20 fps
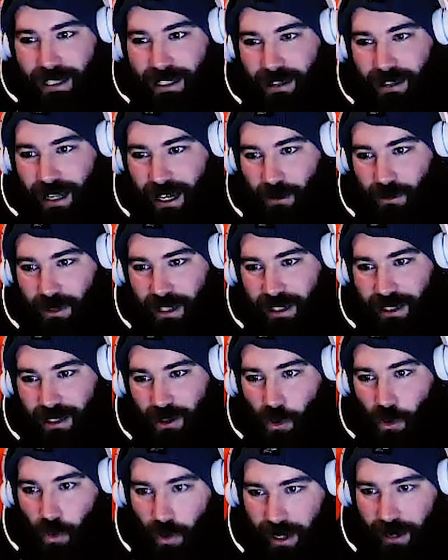Like it was just a
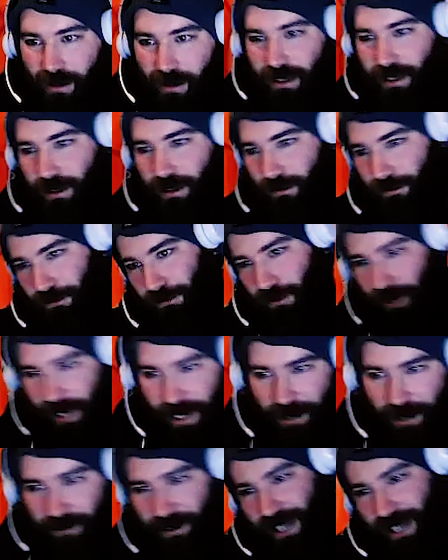quick little
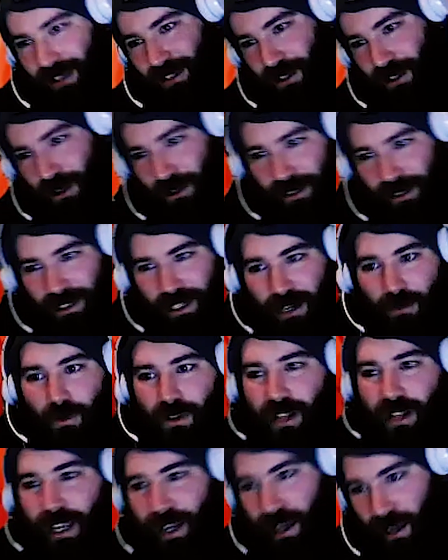fling around the corner. It
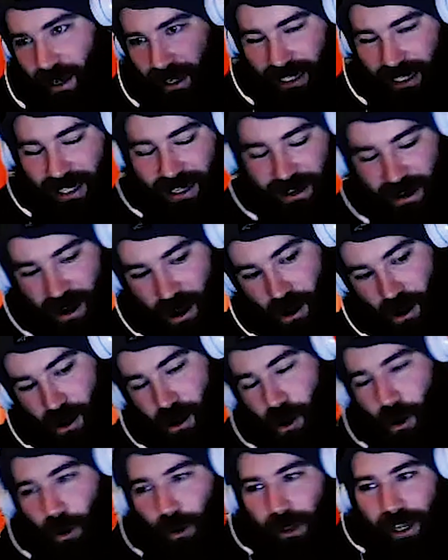wasn't like it didn't
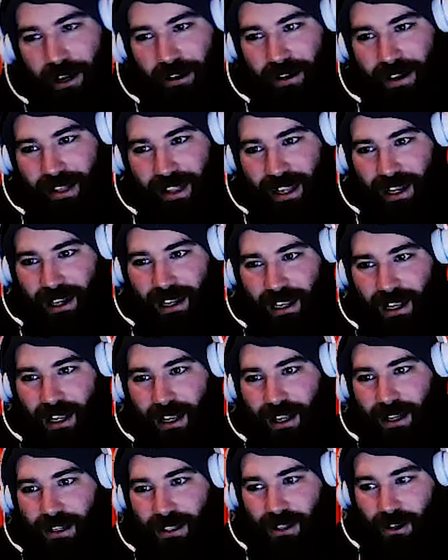hold there or anything.
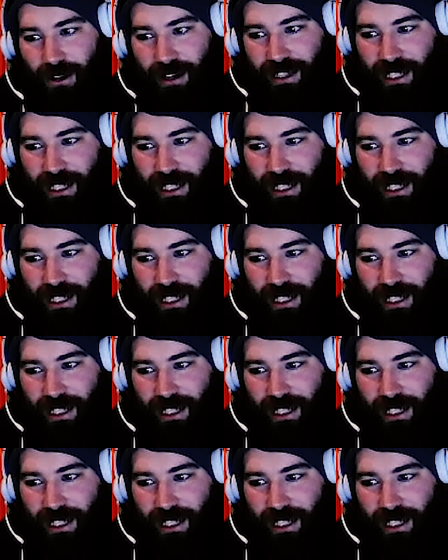So you can